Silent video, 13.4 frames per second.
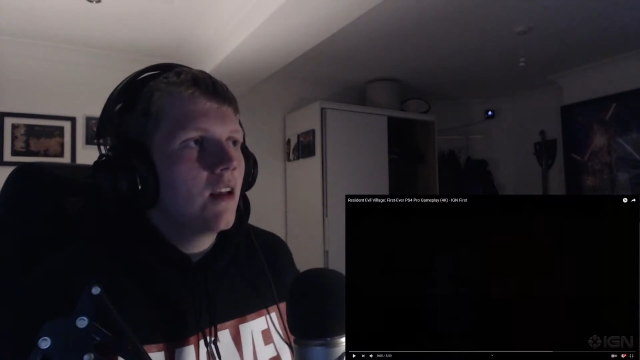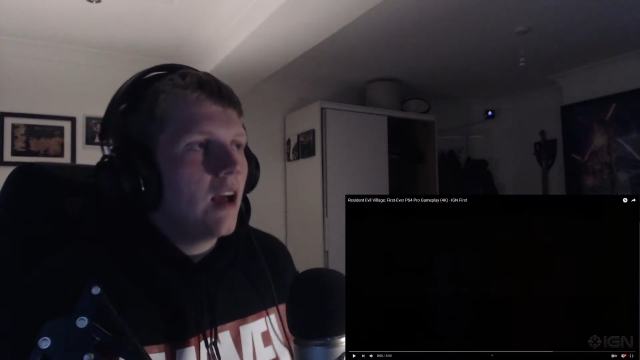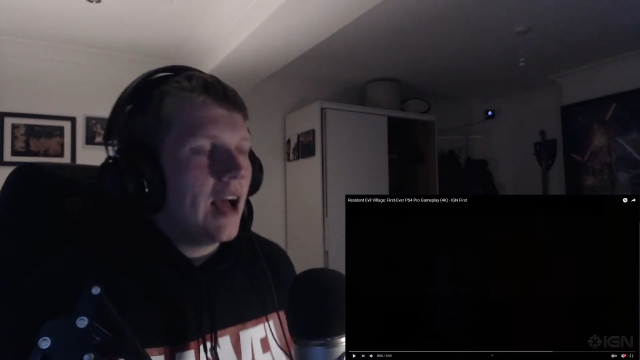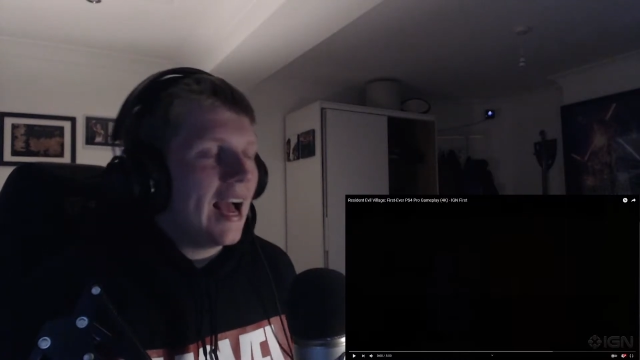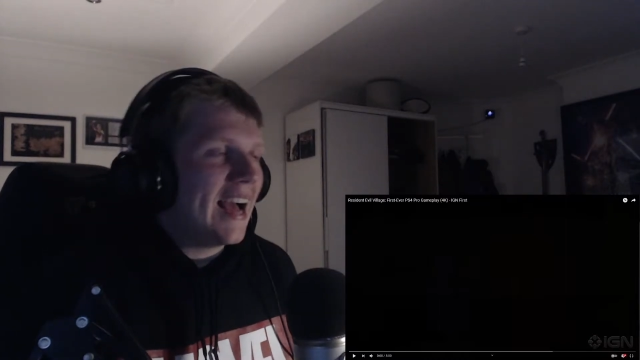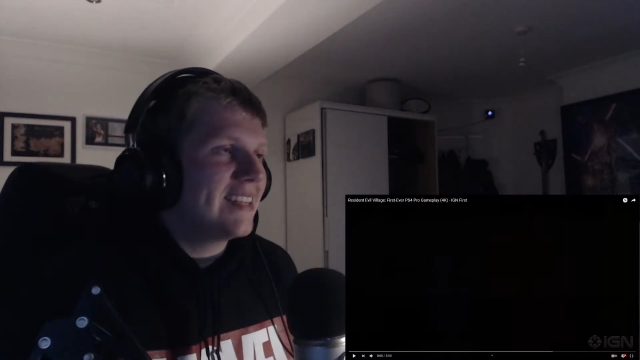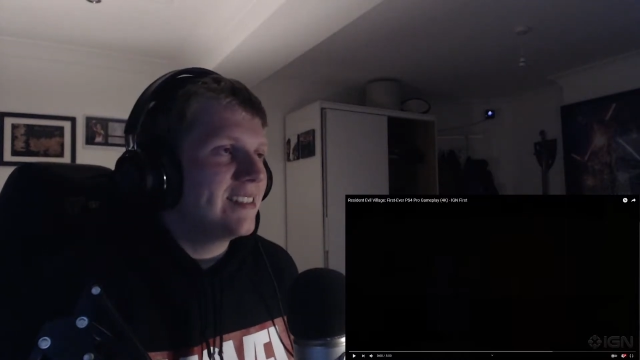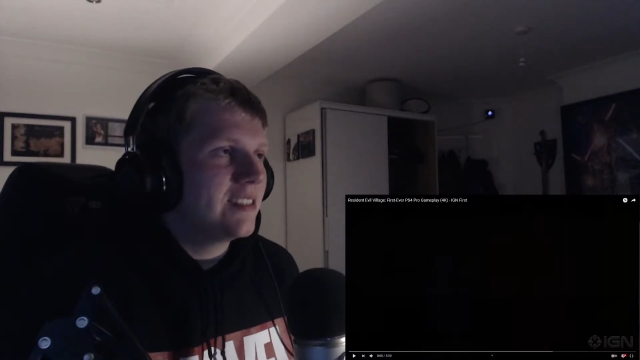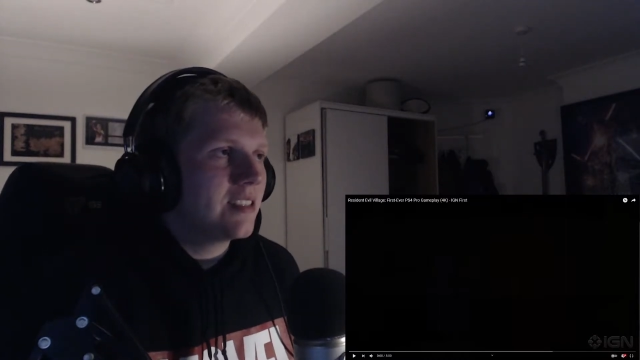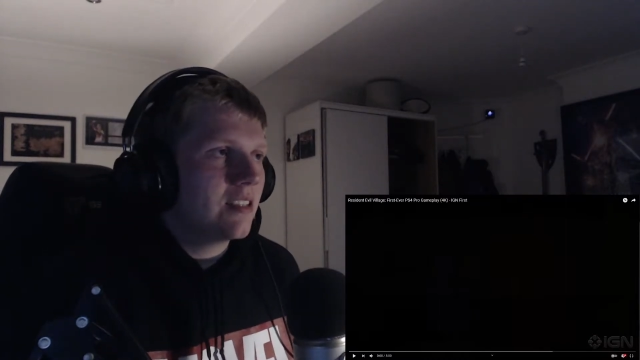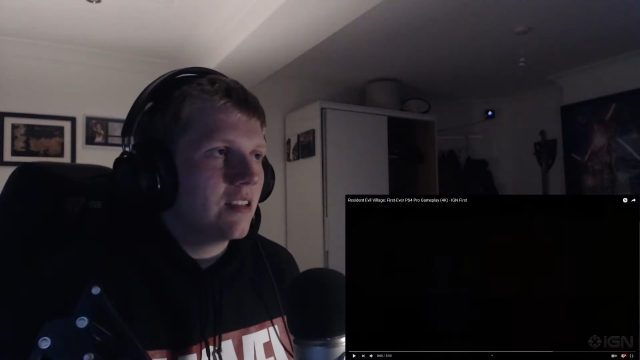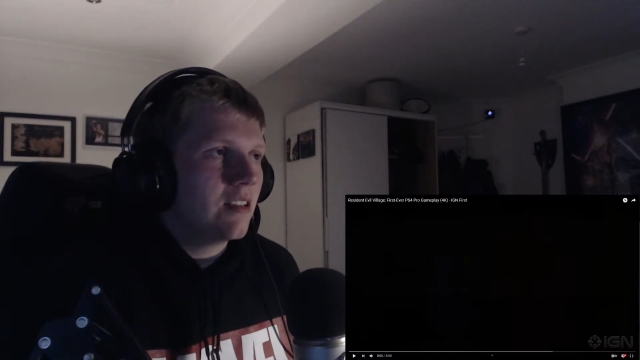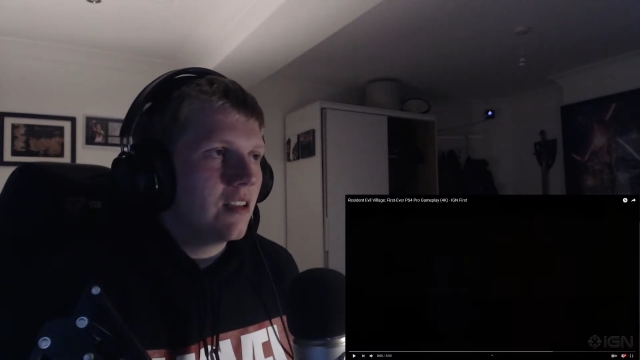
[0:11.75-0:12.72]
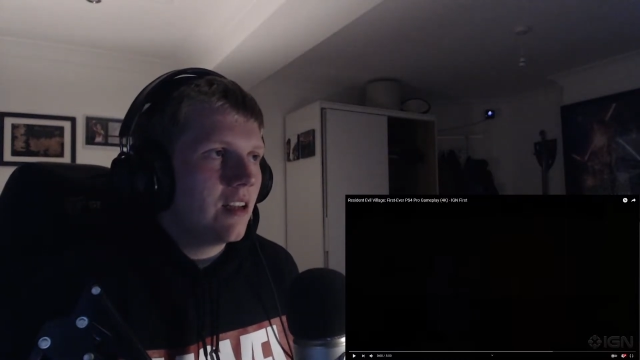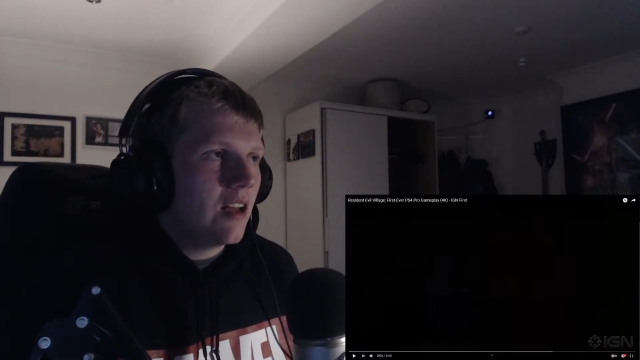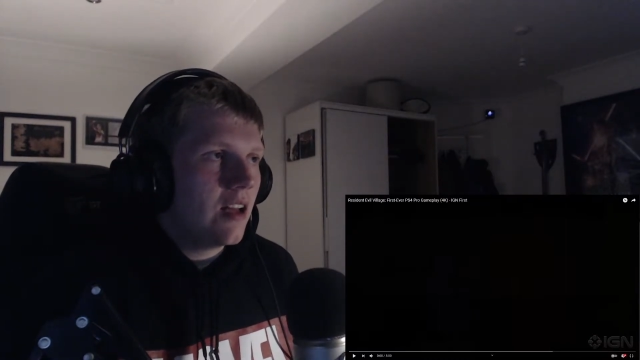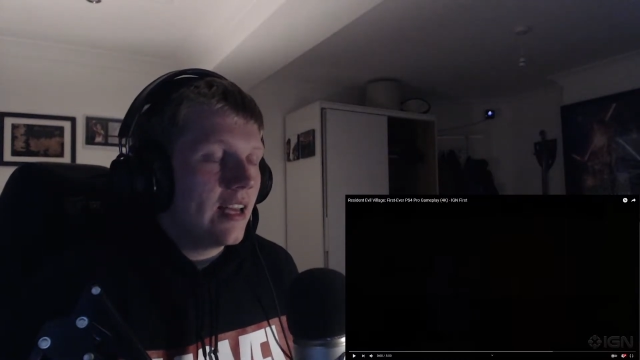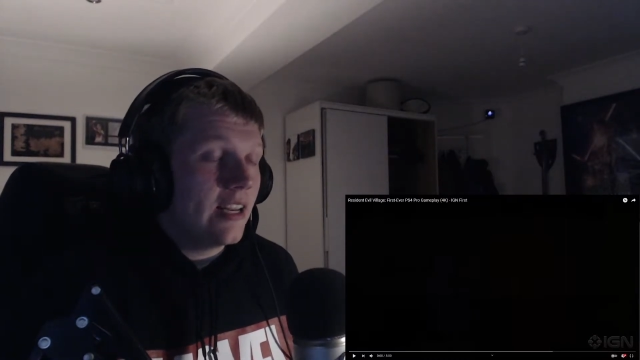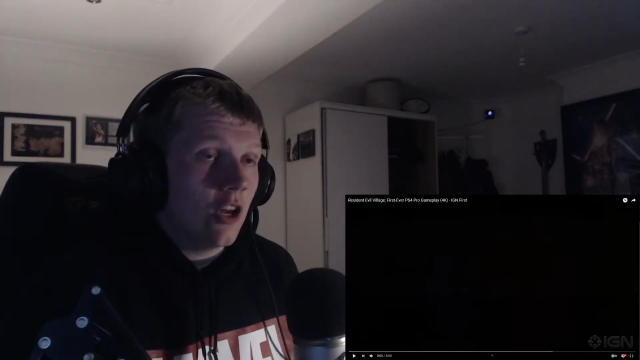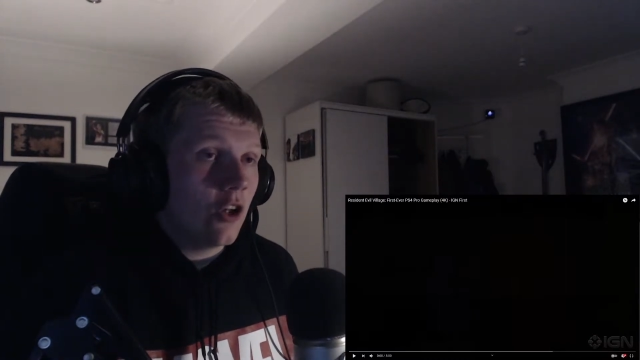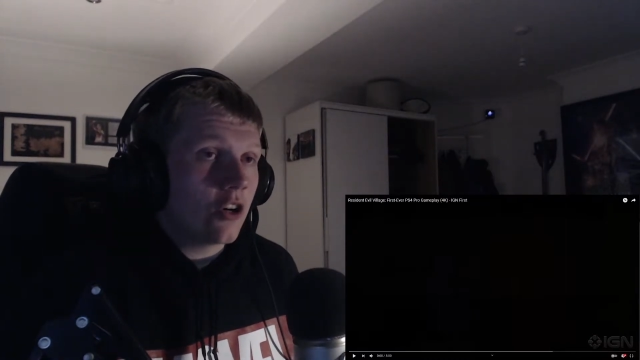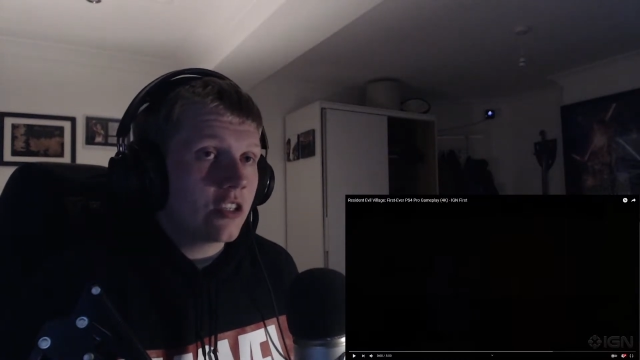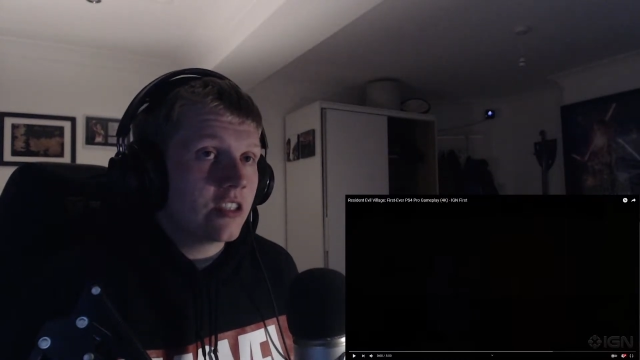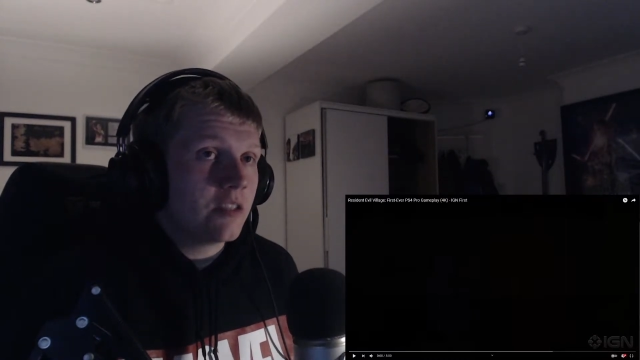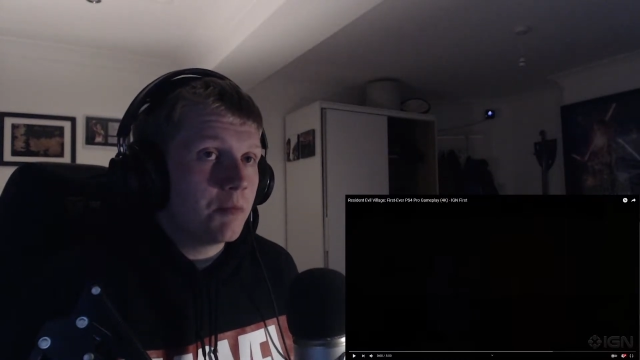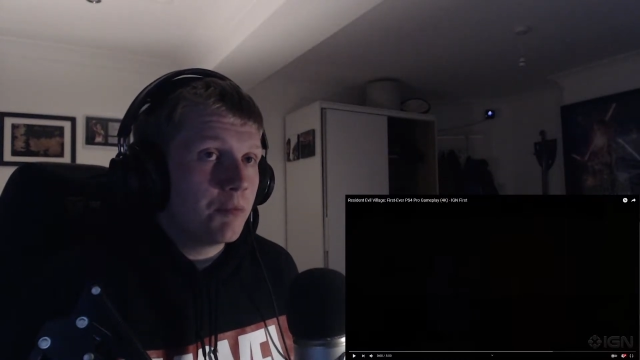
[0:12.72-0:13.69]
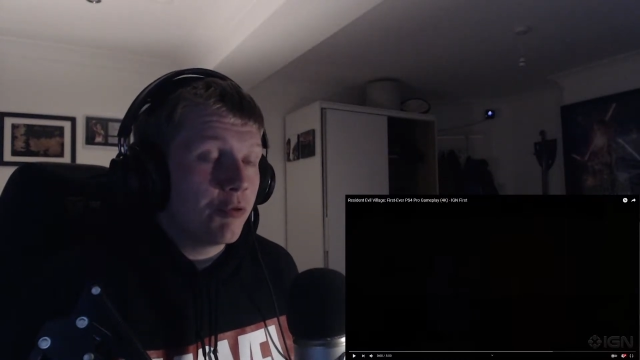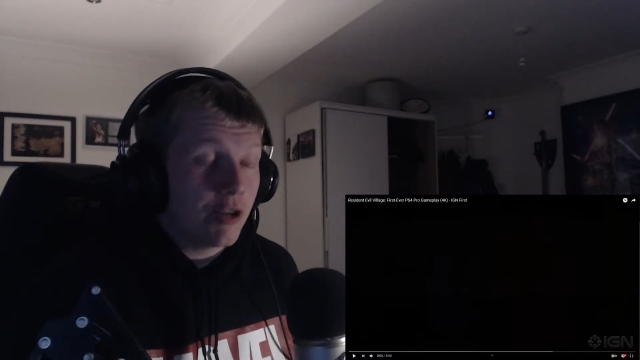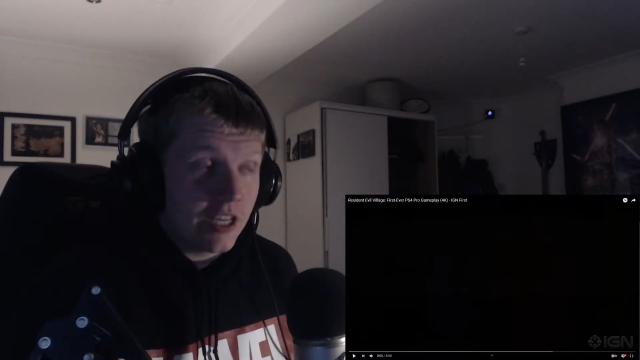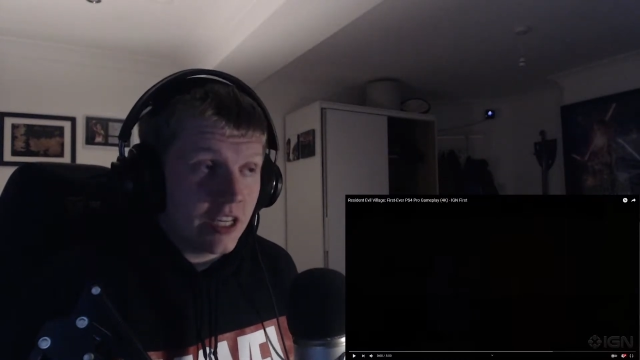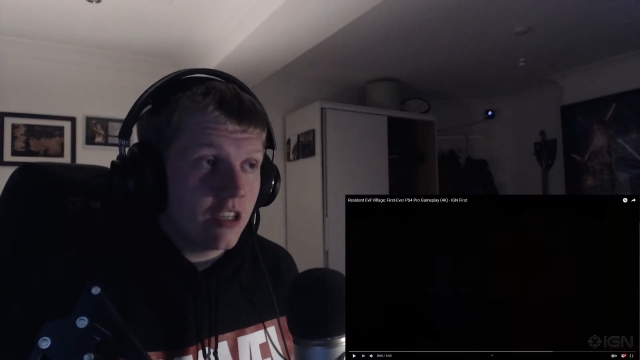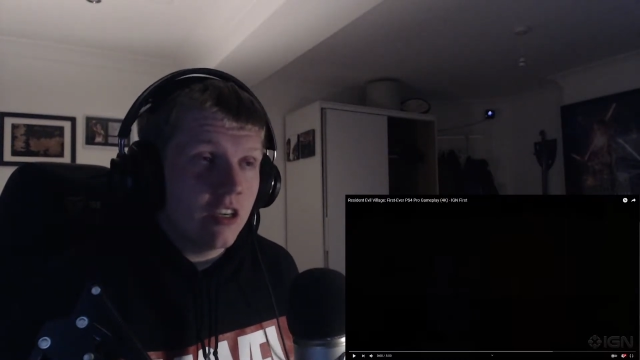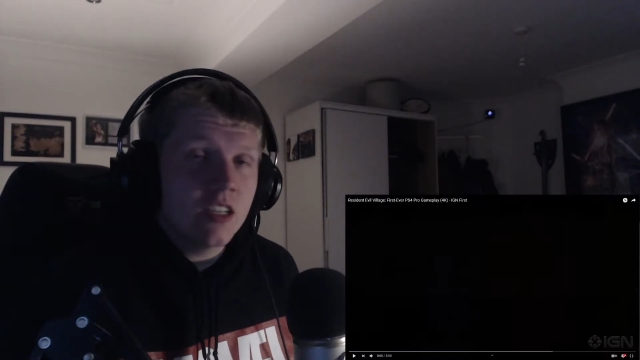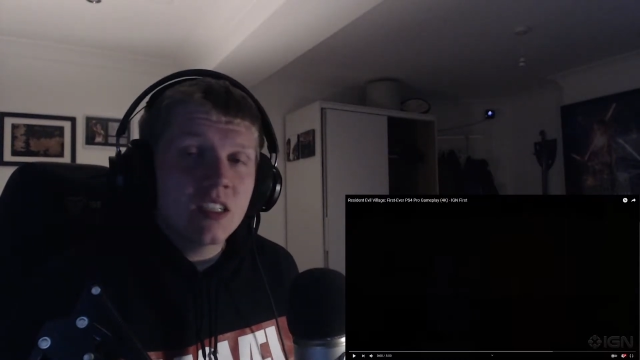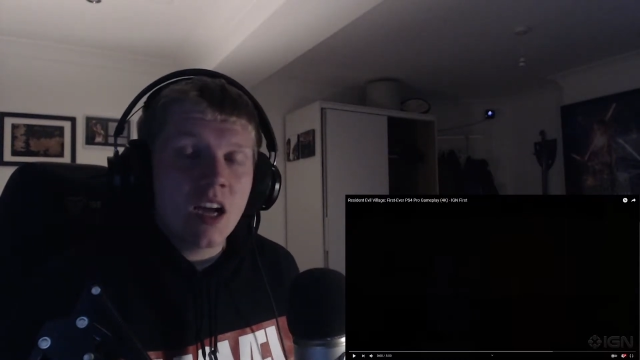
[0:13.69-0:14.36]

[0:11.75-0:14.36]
and it looked pretty good.